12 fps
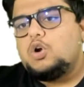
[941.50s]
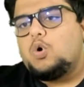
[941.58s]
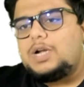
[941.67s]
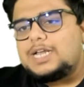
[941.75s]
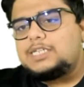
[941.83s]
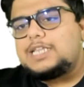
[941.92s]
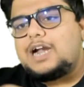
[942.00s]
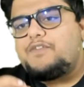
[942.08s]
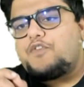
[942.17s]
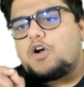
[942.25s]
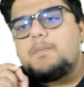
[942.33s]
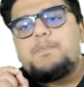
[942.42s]
Notice
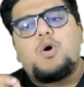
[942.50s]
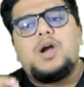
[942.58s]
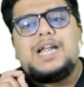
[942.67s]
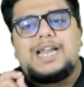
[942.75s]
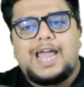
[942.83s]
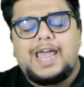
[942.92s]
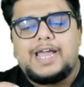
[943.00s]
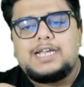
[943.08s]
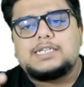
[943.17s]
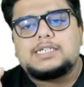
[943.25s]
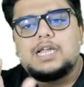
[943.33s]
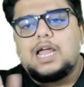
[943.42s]
that from point
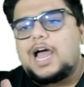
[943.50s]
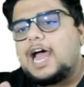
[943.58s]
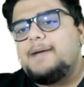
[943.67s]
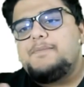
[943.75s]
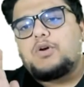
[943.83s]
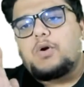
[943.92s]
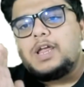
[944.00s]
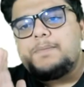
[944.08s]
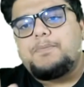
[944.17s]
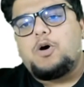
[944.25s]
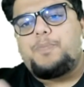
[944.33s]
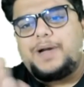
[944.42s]
X, I am
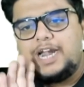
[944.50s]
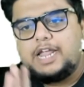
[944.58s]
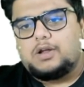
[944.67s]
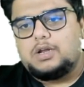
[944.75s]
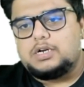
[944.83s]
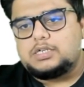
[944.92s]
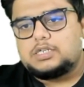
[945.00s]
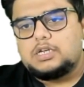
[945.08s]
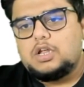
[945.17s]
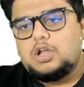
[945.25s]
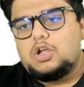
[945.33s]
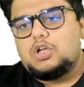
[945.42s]
drawing perpendiculars.
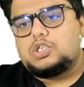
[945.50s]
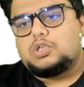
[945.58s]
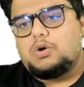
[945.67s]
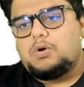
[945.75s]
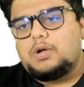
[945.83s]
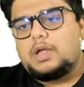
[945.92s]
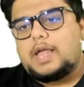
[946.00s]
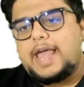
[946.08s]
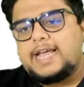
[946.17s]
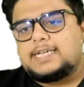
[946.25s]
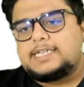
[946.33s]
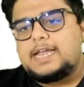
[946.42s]
So
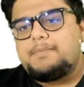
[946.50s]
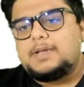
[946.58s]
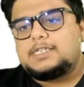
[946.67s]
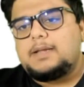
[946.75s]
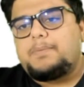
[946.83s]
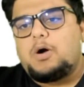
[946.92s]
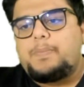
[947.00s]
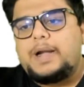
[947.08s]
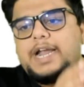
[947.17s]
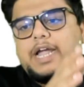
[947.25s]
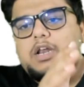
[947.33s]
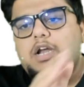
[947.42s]
XM is the
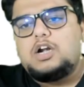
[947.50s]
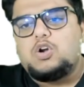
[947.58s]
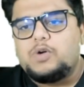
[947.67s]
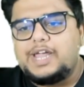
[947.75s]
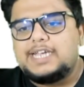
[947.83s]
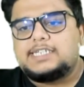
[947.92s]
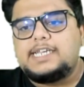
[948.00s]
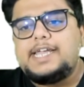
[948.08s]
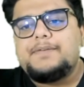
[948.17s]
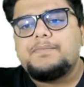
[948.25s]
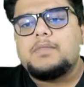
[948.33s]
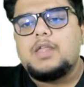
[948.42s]
perpendicular to
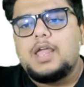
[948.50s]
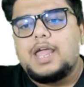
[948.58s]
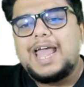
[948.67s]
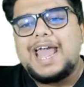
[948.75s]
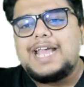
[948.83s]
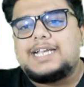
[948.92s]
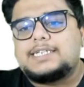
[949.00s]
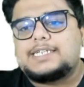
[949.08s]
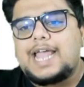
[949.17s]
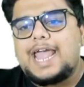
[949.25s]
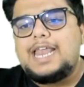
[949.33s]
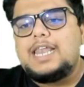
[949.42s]
AC,
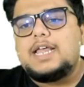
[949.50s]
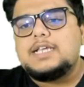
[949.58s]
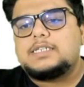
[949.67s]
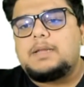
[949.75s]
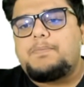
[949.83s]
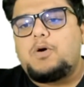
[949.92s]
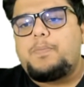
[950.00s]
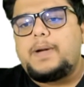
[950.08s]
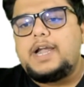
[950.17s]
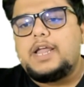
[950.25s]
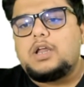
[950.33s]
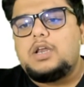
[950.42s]
XL is the
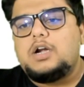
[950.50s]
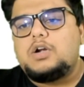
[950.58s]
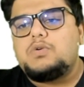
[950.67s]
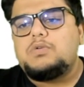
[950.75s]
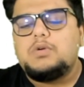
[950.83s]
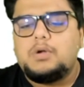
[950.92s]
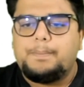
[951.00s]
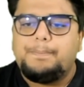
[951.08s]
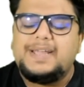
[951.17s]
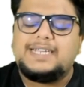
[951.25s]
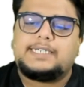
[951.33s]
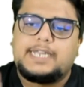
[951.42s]
perpendicular to
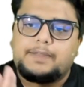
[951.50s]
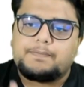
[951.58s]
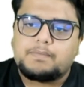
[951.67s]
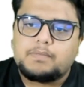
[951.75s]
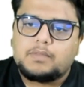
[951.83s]
BC.